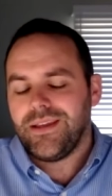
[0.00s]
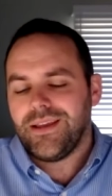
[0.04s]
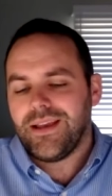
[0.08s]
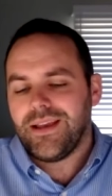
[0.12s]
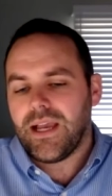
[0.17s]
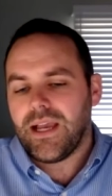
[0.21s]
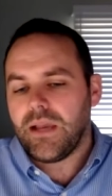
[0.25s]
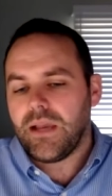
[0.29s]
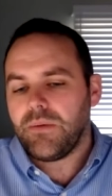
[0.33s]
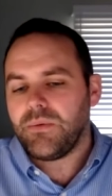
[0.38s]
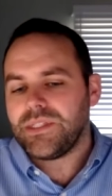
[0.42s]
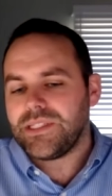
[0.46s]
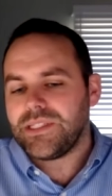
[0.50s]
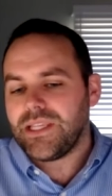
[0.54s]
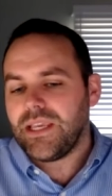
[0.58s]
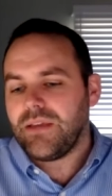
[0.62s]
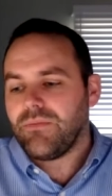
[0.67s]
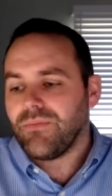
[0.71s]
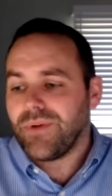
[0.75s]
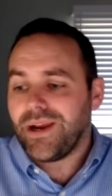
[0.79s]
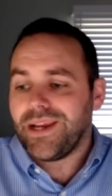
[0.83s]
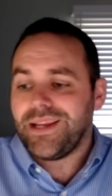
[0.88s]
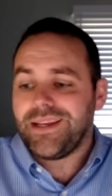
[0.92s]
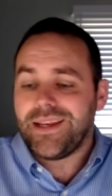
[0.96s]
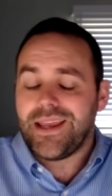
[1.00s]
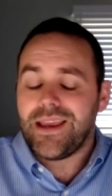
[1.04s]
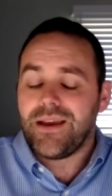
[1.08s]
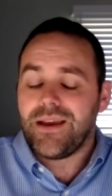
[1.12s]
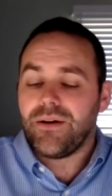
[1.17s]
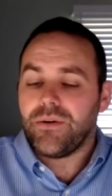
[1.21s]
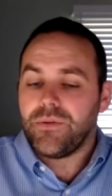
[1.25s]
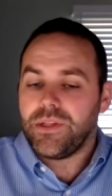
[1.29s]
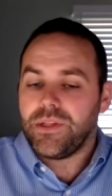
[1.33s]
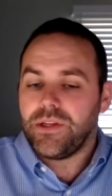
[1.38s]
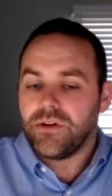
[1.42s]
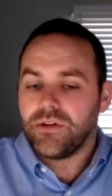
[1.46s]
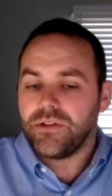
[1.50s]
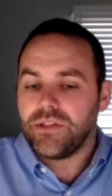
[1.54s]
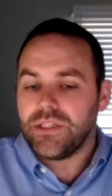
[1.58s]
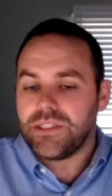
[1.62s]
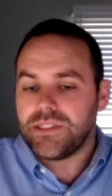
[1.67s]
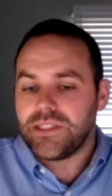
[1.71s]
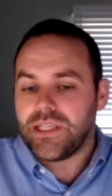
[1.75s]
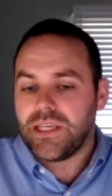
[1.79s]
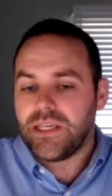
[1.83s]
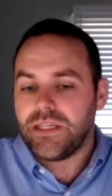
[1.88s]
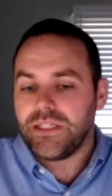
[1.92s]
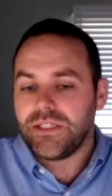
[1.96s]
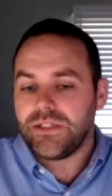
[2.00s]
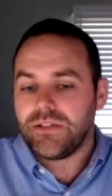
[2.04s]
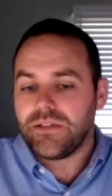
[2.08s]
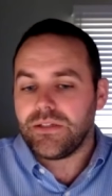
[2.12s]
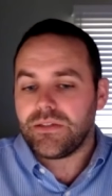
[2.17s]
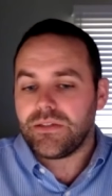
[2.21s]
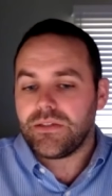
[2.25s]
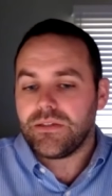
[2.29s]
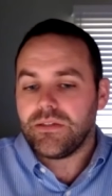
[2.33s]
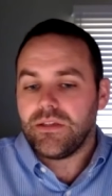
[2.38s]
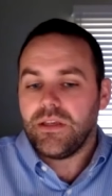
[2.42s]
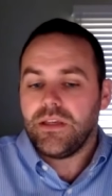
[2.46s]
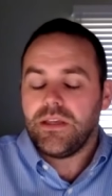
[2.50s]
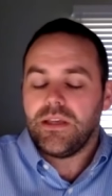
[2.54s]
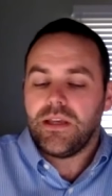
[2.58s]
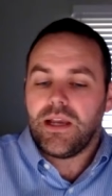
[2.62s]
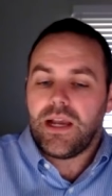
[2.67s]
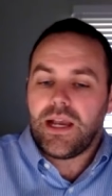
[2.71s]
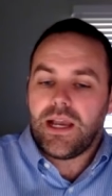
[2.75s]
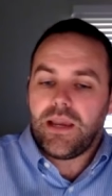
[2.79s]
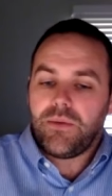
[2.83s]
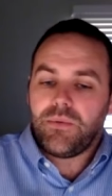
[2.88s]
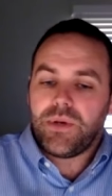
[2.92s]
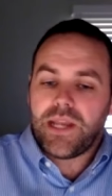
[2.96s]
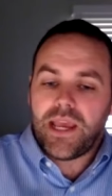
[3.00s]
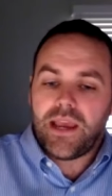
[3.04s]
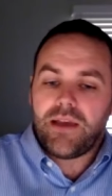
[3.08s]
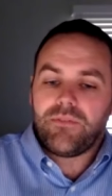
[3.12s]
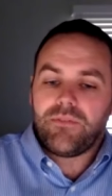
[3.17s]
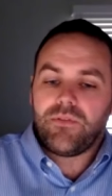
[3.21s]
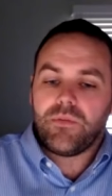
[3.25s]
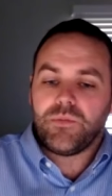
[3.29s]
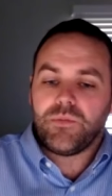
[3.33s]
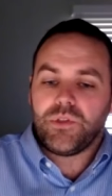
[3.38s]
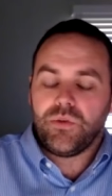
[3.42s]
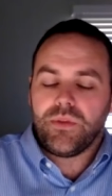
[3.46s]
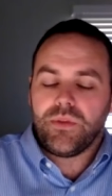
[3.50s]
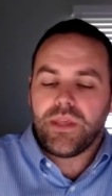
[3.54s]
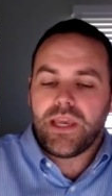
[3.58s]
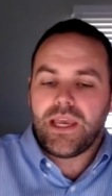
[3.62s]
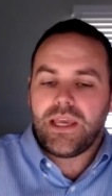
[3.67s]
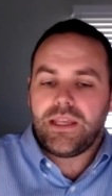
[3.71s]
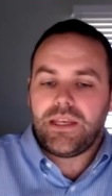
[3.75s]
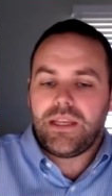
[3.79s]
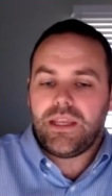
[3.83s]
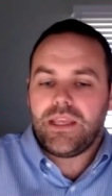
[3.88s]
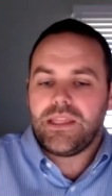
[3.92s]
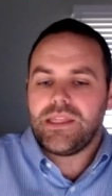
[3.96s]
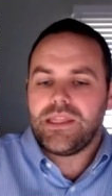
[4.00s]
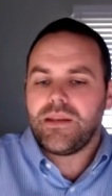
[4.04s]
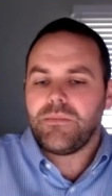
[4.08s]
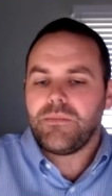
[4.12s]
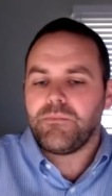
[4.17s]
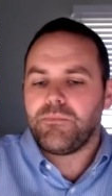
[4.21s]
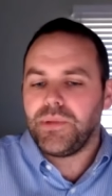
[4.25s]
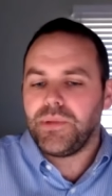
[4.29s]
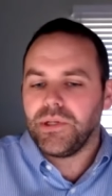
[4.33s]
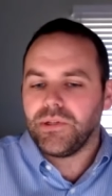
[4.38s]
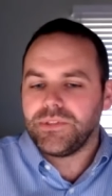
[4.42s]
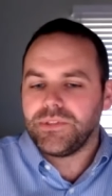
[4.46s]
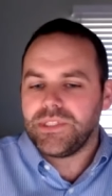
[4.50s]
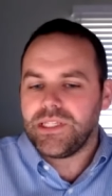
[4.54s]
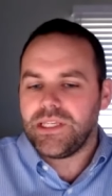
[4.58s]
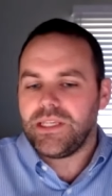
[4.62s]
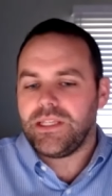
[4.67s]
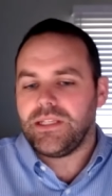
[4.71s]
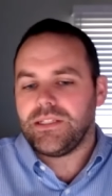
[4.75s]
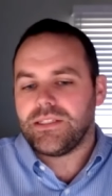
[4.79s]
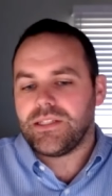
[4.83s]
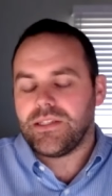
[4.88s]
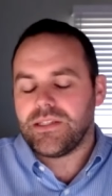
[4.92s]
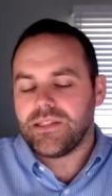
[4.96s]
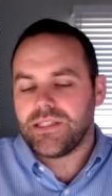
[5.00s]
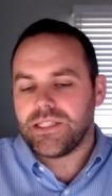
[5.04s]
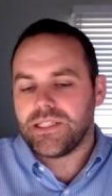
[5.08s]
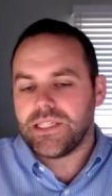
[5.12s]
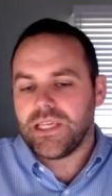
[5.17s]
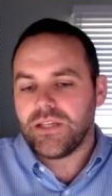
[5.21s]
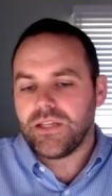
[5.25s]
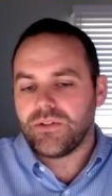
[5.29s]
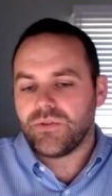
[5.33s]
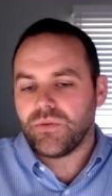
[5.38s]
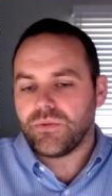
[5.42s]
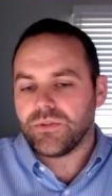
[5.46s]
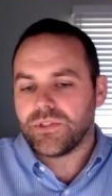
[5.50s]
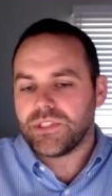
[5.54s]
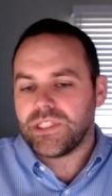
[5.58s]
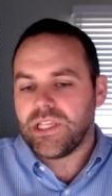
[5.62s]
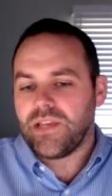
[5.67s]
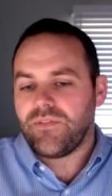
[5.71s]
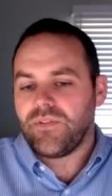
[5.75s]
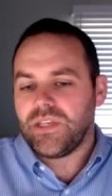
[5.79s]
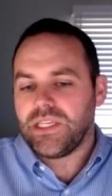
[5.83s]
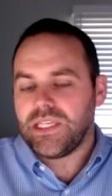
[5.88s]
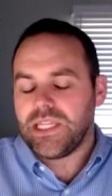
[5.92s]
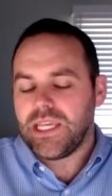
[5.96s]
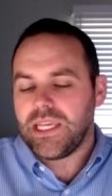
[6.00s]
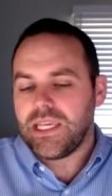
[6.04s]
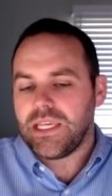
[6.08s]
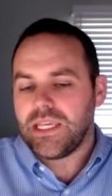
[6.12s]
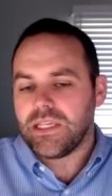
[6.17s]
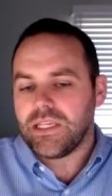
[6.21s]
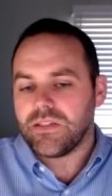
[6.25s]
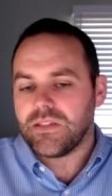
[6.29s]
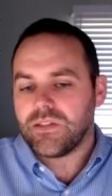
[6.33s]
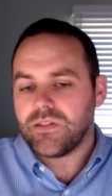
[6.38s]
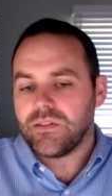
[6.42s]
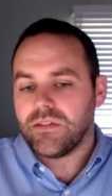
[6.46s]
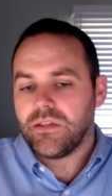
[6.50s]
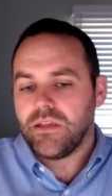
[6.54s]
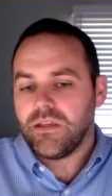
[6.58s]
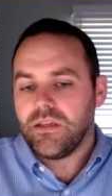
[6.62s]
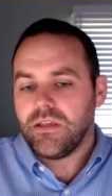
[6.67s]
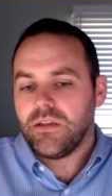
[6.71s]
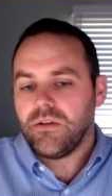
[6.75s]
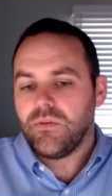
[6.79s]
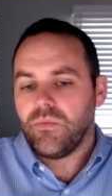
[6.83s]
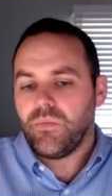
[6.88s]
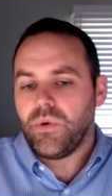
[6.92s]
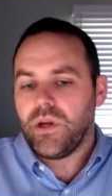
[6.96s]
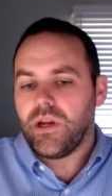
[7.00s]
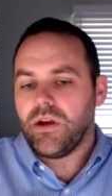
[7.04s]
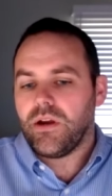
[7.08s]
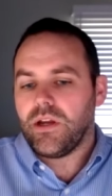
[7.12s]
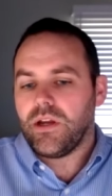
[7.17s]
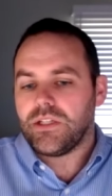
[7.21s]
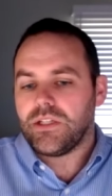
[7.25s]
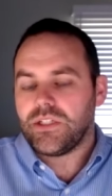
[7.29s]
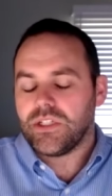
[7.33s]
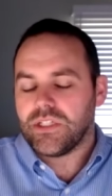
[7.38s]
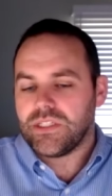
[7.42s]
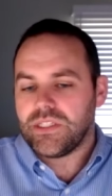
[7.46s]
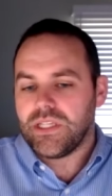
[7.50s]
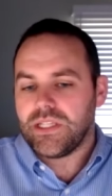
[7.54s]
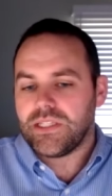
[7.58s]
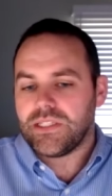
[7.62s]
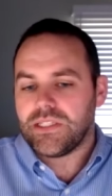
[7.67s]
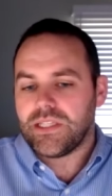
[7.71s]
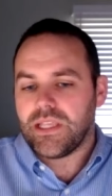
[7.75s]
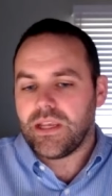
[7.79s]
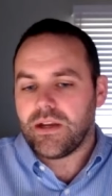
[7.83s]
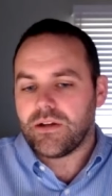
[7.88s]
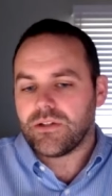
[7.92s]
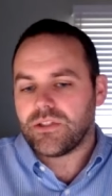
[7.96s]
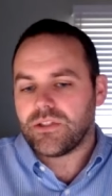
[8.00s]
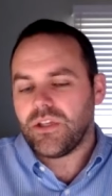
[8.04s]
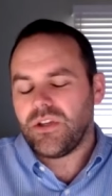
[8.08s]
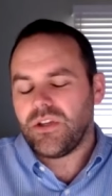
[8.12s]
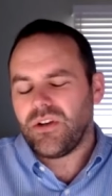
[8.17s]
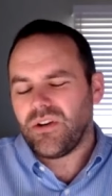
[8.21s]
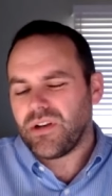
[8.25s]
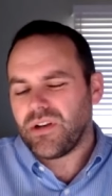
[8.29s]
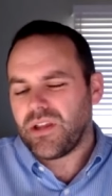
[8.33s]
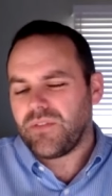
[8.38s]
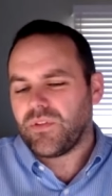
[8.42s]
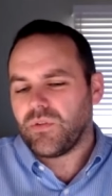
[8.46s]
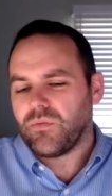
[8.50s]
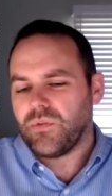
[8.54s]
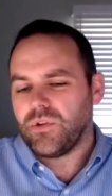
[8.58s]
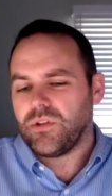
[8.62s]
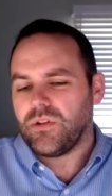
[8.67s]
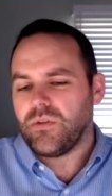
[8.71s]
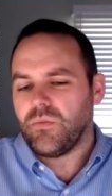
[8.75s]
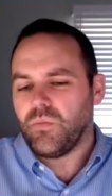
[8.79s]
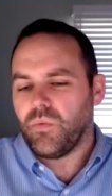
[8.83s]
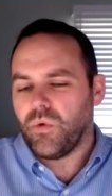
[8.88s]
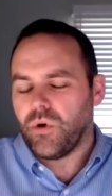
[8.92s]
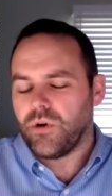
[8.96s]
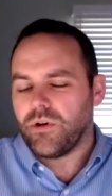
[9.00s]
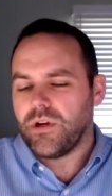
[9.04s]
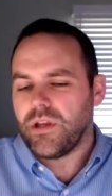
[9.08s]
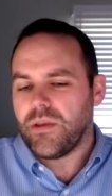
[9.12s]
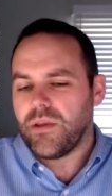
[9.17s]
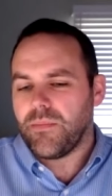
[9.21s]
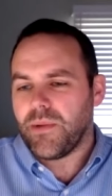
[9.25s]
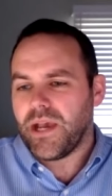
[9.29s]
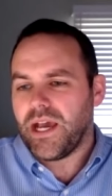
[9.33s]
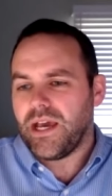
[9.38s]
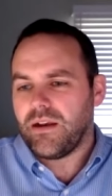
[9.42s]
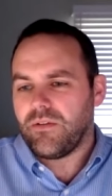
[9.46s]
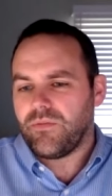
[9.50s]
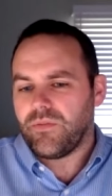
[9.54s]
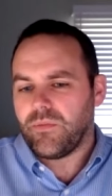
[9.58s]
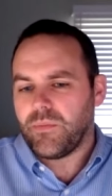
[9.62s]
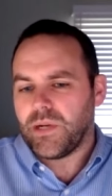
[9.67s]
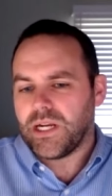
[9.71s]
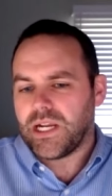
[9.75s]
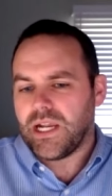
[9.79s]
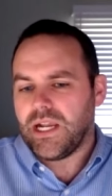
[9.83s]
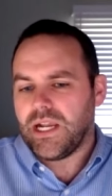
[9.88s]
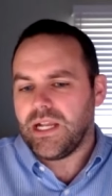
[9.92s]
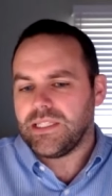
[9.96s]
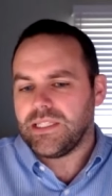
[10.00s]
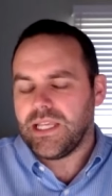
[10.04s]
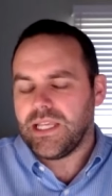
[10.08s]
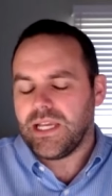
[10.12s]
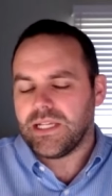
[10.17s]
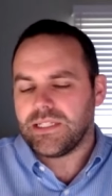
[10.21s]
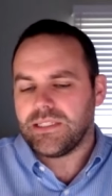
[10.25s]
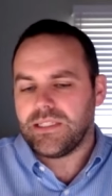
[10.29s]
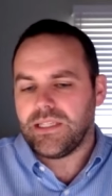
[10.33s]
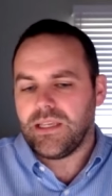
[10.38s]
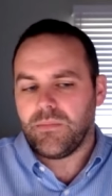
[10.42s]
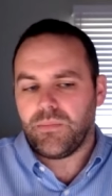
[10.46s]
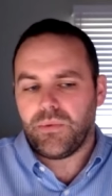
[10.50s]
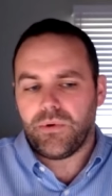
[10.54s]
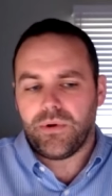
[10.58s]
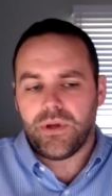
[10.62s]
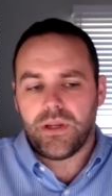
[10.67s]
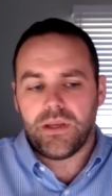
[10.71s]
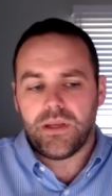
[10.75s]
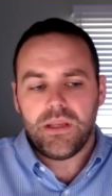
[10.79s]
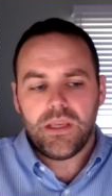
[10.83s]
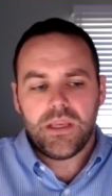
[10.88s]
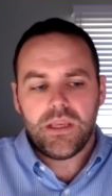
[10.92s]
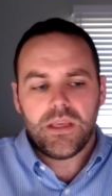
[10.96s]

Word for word: I would say right now in the early stages, I would have them do that and then build into the schedule seven days where it just sits there. So you don't have to really worry about it from a contact standpoint.